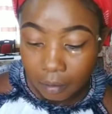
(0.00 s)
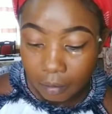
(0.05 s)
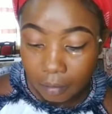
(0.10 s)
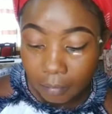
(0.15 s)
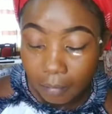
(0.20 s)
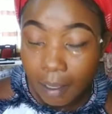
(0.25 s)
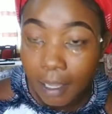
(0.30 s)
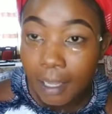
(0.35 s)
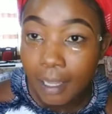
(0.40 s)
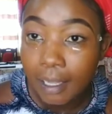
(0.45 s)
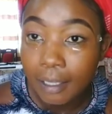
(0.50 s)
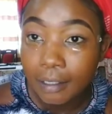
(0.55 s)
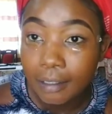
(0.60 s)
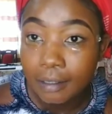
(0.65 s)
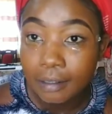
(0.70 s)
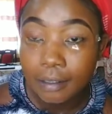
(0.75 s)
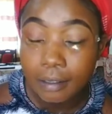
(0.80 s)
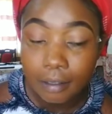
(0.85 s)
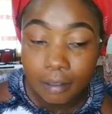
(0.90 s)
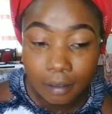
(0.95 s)
But
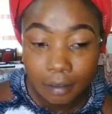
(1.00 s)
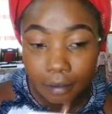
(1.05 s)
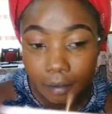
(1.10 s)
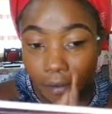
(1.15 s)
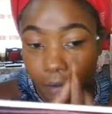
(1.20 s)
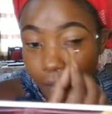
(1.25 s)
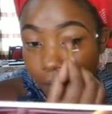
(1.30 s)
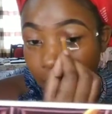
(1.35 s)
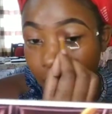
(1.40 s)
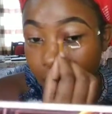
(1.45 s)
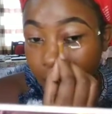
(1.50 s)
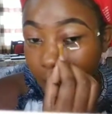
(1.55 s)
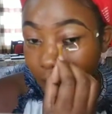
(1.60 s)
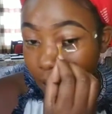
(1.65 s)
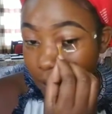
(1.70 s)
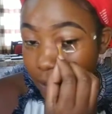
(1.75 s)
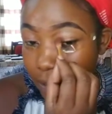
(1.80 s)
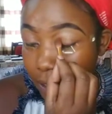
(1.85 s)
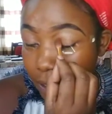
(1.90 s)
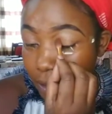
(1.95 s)
good thing
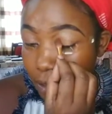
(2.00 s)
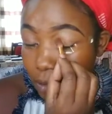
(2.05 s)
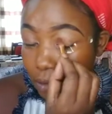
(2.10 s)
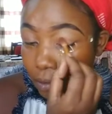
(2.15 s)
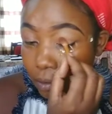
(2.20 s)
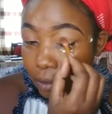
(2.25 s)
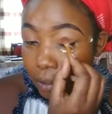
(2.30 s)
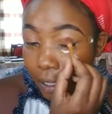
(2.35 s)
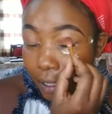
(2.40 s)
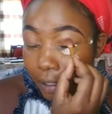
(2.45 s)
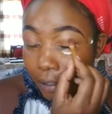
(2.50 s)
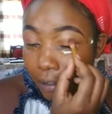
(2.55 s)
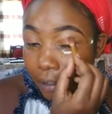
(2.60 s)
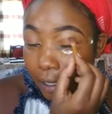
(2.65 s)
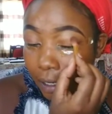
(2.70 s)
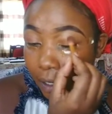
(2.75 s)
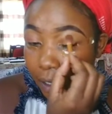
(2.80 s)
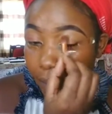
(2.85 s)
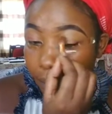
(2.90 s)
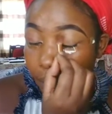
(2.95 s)
is that school had
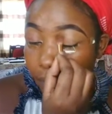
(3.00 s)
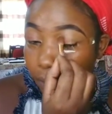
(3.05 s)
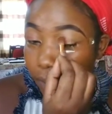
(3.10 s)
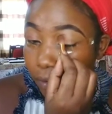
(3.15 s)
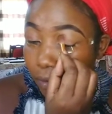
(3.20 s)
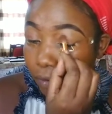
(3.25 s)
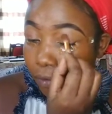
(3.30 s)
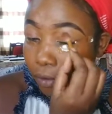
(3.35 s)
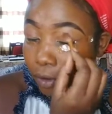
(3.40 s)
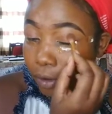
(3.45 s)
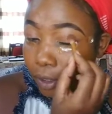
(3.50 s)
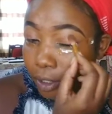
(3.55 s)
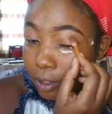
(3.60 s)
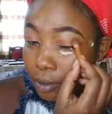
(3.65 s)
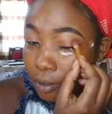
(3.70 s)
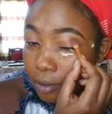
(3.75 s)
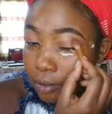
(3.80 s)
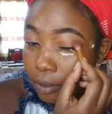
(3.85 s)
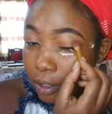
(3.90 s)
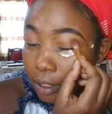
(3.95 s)
a couple of foreign
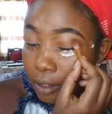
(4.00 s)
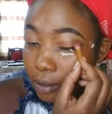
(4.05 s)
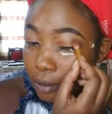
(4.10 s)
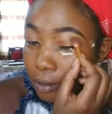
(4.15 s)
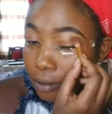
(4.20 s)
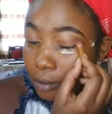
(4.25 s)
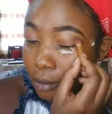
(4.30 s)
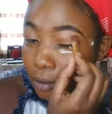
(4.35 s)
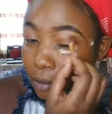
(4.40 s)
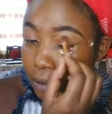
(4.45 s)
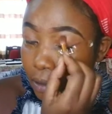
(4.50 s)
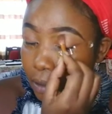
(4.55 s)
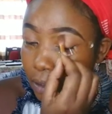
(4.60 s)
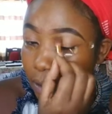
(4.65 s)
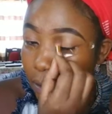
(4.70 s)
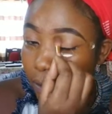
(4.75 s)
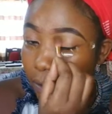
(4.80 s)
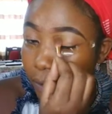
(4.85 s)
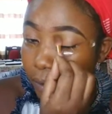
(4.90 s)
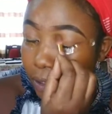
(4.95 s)
students
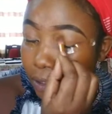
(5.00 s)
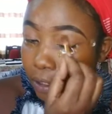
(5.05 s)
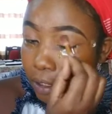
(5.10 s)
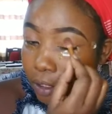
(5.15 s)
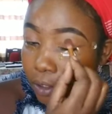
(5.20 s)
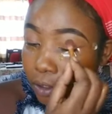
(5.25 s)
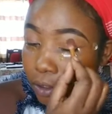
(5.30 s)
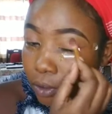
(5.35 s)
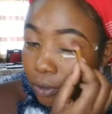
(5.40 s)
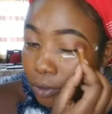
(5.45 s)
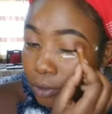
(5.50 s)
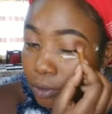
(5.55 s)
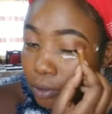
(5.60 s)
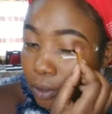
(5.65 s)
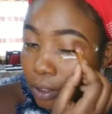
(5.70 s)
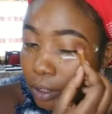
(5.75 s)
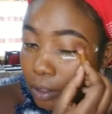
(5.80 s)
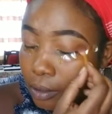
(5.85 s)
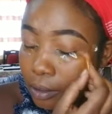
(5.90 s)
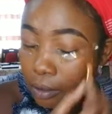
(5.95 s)
or international
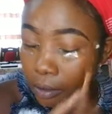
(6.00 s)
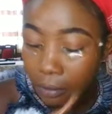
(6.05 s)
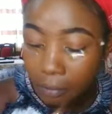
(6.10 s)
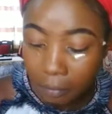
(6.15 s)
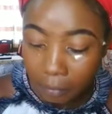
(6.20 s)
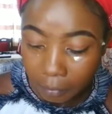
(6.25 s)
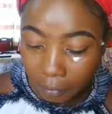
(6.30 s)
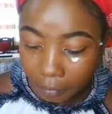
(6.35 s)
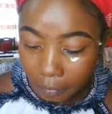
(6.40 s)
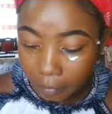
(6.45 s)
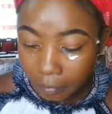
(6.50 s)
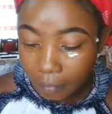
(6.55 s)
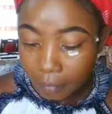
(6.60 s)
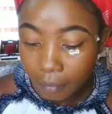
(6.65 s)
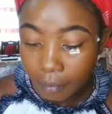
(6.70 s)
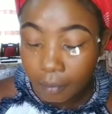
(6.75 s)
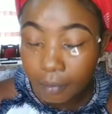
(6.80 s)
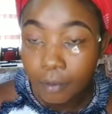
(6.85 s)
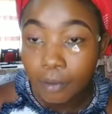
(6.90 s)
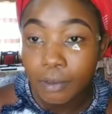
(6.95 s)
students.
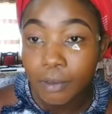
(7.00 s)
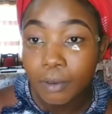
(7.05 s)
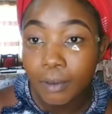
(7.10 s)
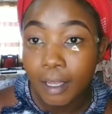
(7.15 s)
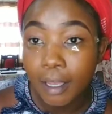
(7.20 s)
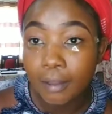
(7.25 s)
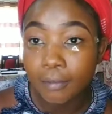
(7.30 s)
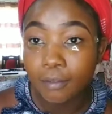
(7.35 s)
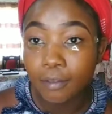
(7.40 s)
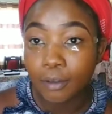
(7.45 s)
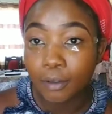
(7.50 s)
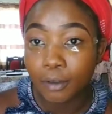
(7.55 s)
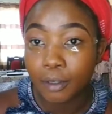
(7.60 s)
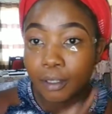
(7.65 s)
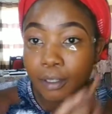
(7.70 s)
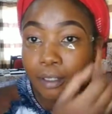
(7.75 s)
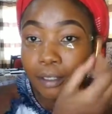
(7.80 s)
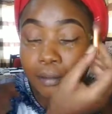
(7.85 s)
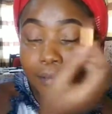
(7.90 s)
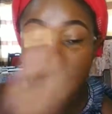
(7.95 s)
So I
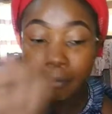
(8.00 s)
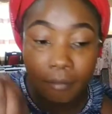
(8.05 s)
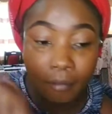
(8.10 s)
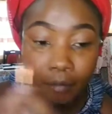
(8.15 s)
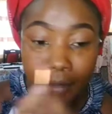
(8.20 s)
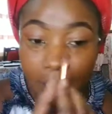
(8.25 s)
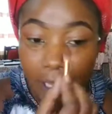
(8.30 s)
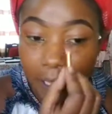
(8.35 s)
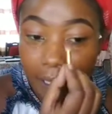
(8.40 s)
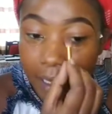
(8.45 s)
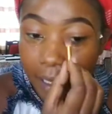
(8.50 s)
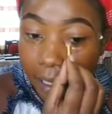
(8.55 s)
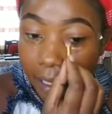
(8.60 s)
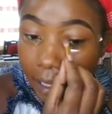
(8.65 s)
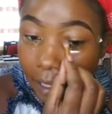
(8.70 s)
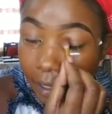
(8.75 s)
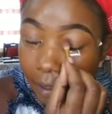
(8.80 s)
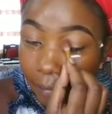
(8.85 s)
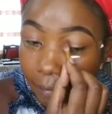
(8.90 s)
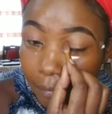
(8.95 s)
found other
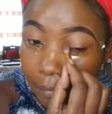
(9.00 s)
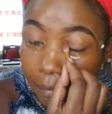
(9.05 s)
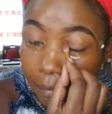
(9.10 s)
Kenyan